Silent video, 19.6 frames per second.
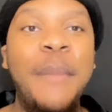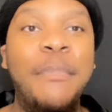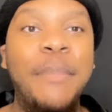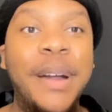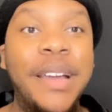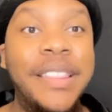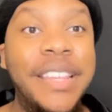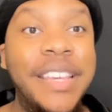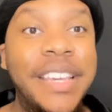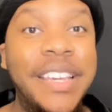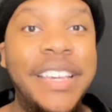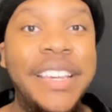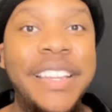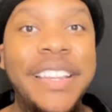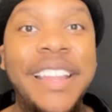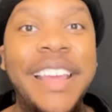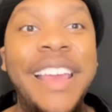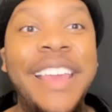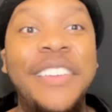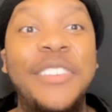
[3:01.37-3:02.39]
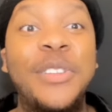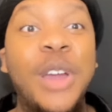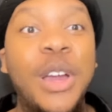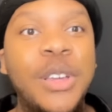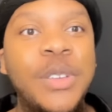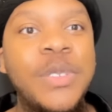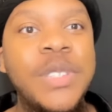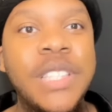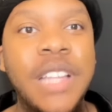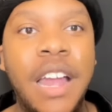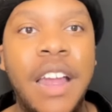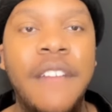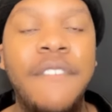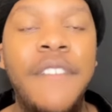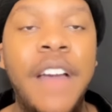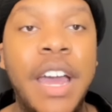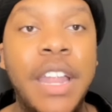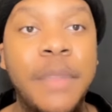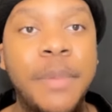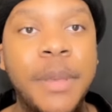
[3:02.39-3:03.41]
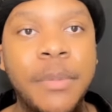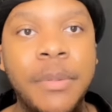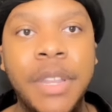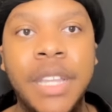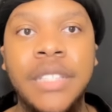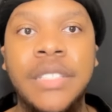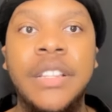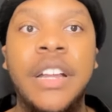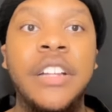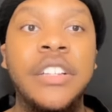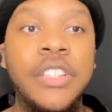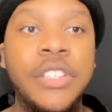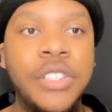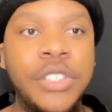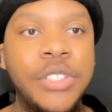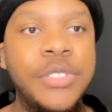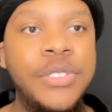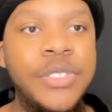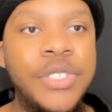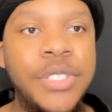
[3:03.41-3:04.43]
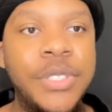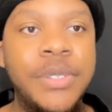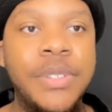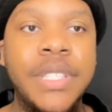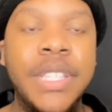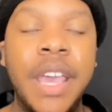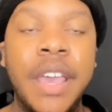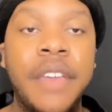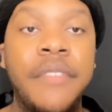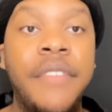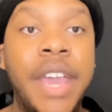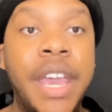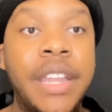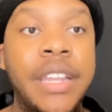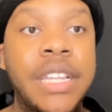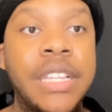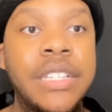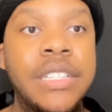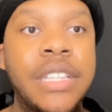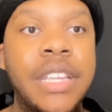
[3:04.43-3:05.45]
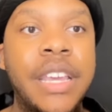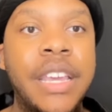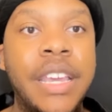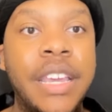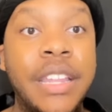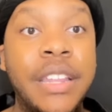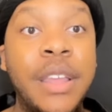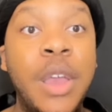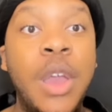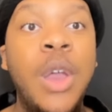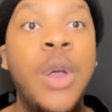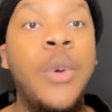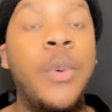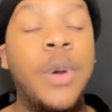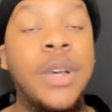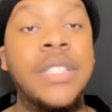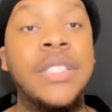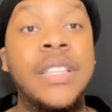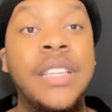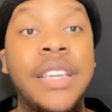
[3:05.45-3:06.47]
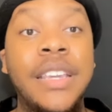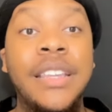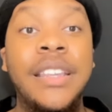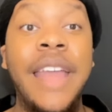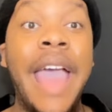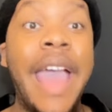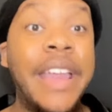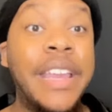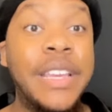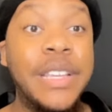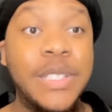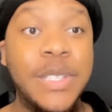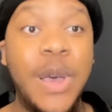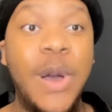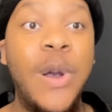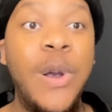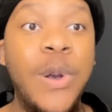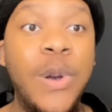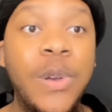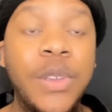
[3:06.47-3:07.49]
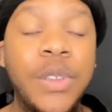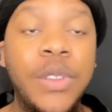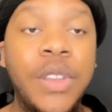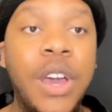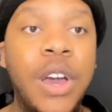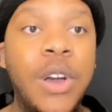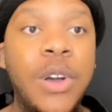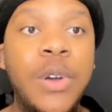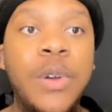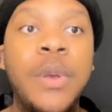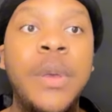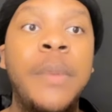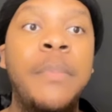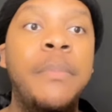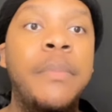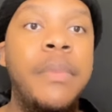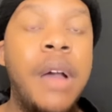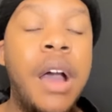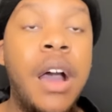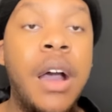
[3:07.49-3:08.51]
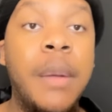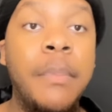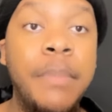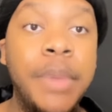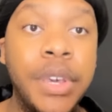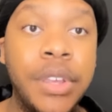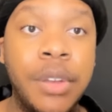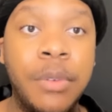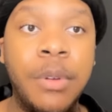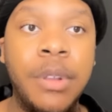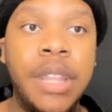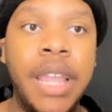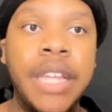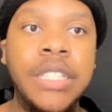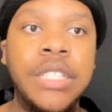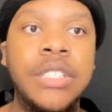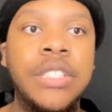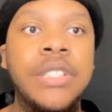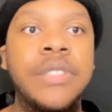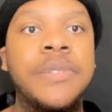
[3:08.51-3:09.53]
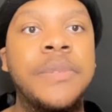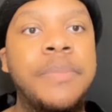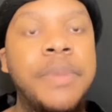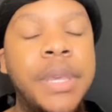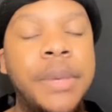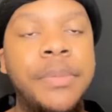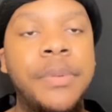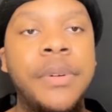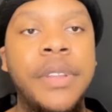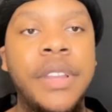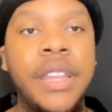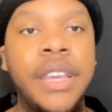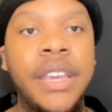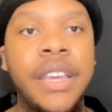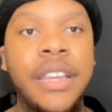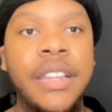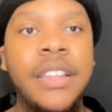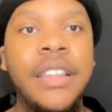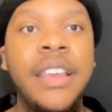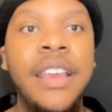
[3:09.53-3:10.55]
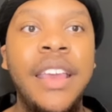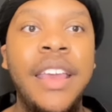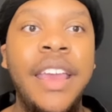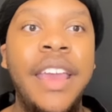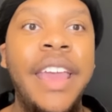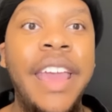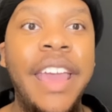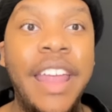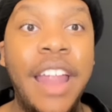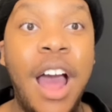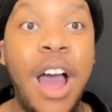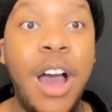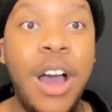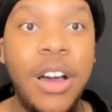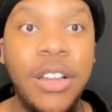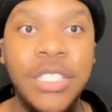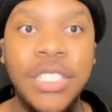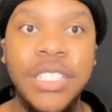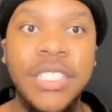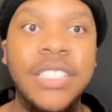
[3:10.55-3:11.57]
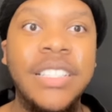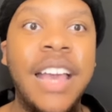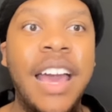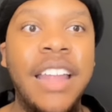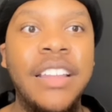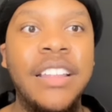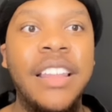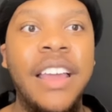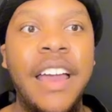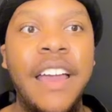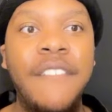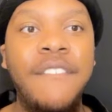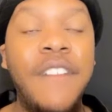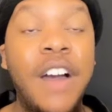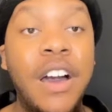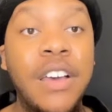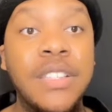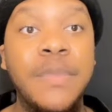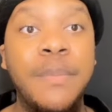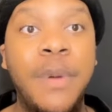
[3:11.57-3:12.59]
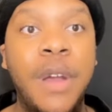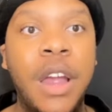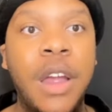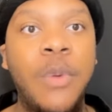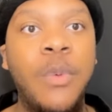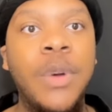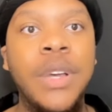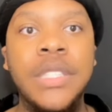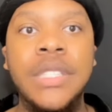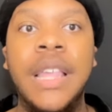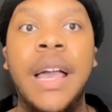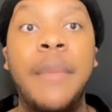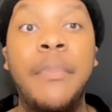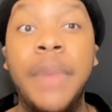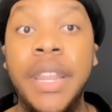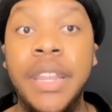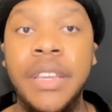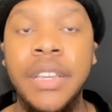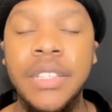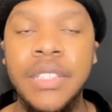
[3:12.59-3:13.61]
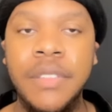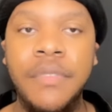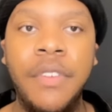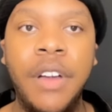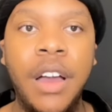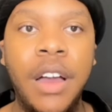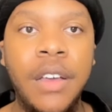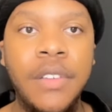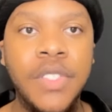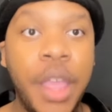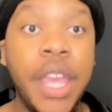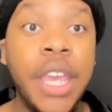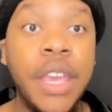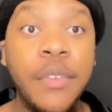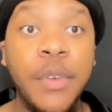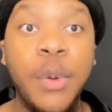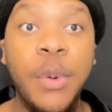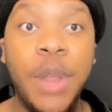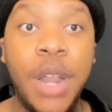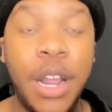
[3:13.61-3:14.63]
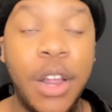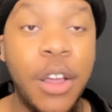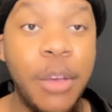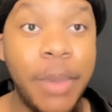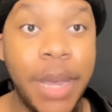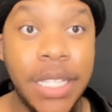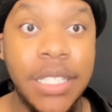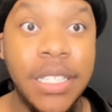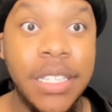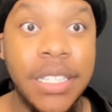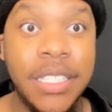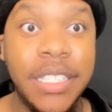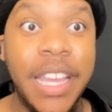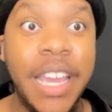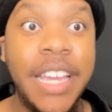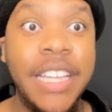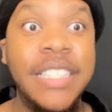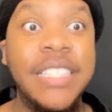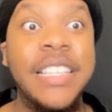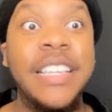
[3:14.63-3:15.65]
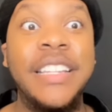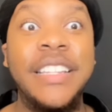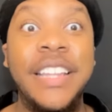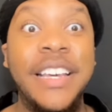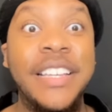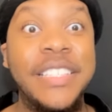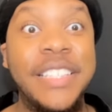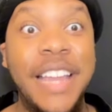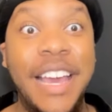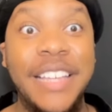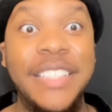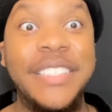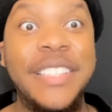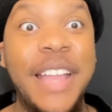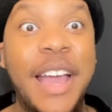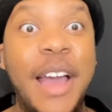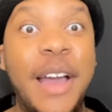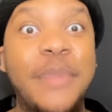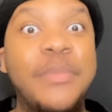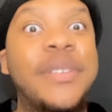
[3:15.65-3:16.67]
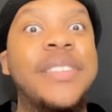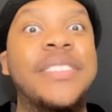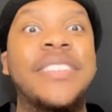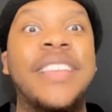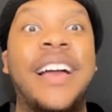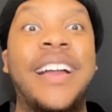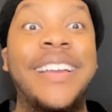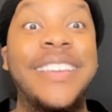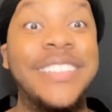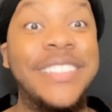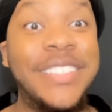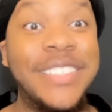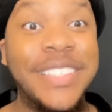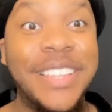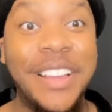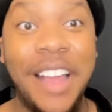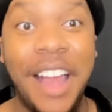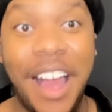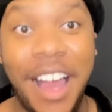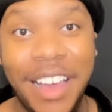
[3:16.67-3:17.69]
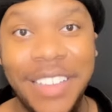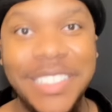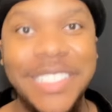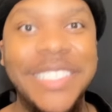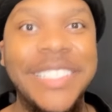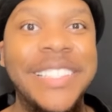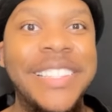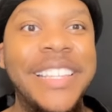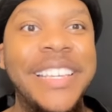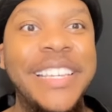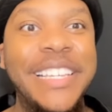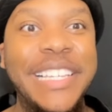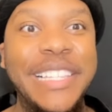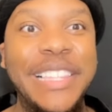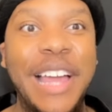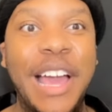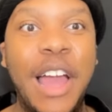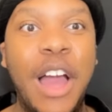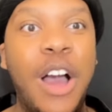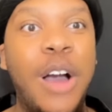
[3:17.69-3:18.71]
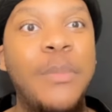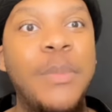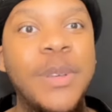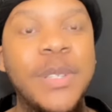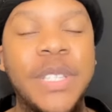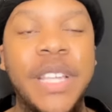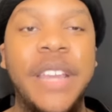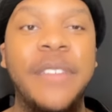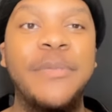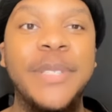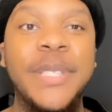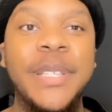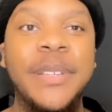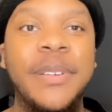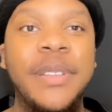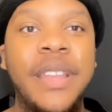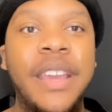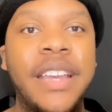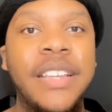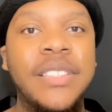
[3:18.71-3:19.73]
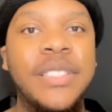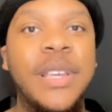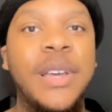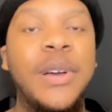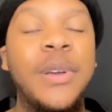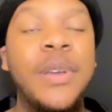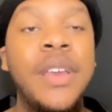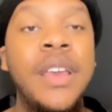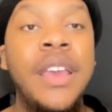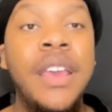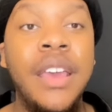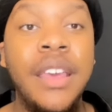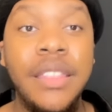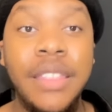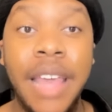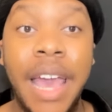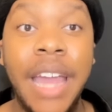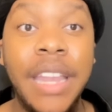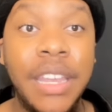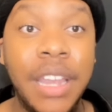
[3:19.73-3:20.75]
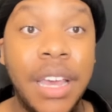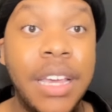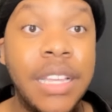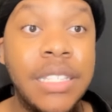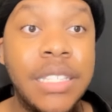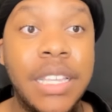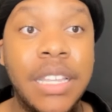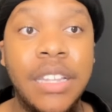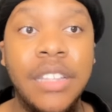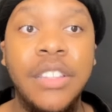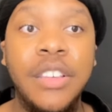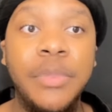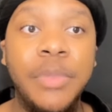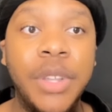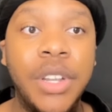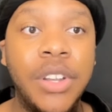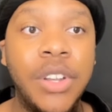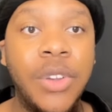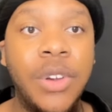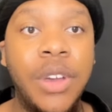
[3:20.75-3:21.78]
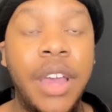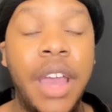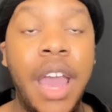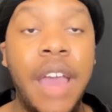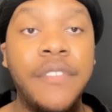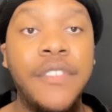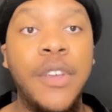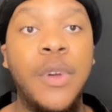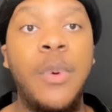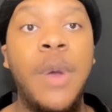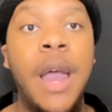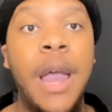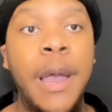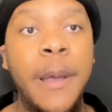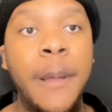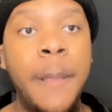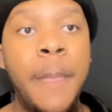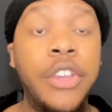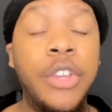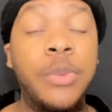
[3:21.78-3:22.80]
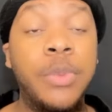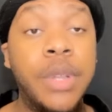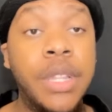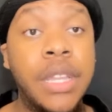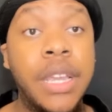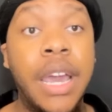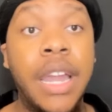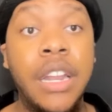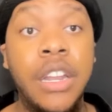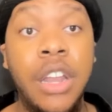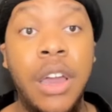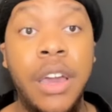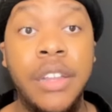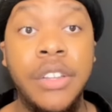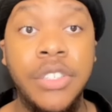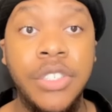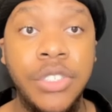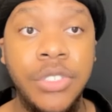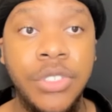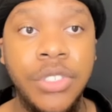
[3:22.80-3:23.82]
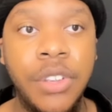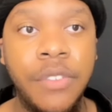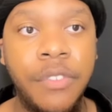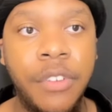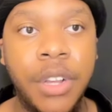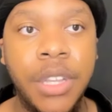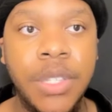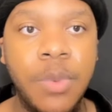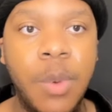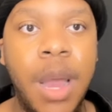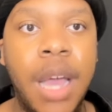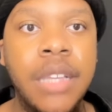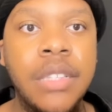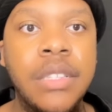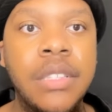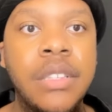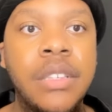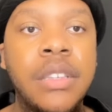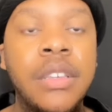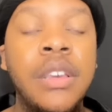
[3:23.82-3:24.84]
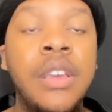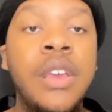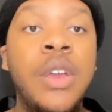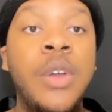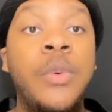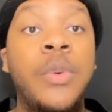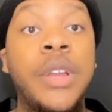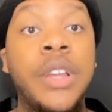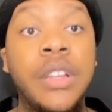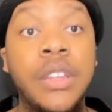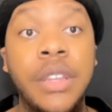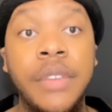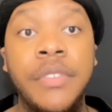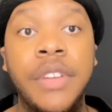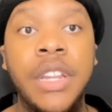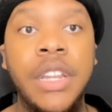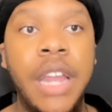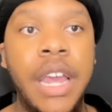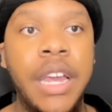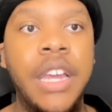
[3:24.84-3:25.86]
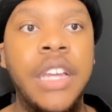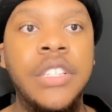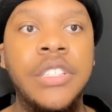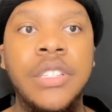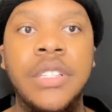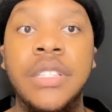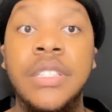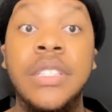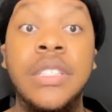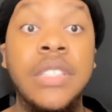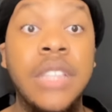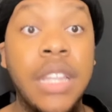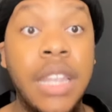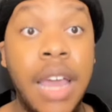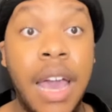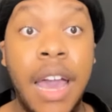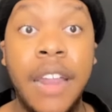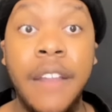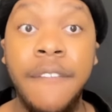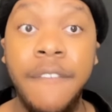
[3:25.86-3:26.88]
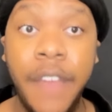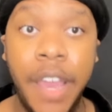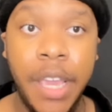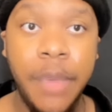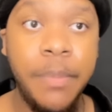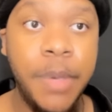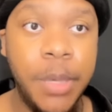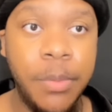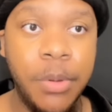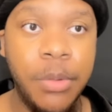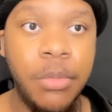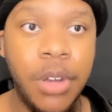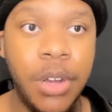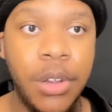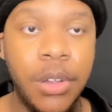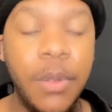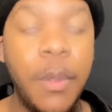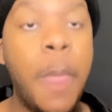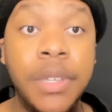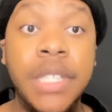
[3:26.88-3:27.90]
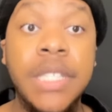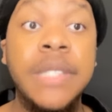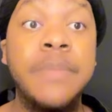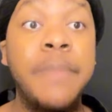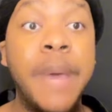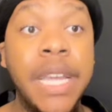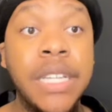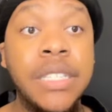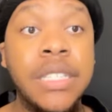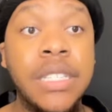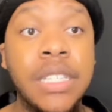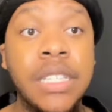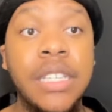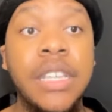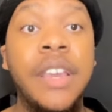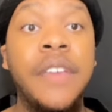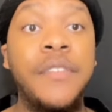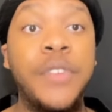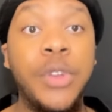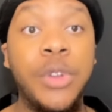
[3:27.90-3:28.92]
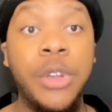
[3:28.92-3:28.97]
But then, you know, you start finding people that start to use you and take advantage. And once again, that gets old, you know, building relationships with people, and then it all just kind of like falls apart once like money gets involved. Even when I go back to the States, it does not stop. It's like, it's just a constant thing, like almost every single day. So that does get a little bit annoying after a while. You really got to know how to choose your friends wisely when you're living in that country, because there's a lot of fake people, bro, especially if you're a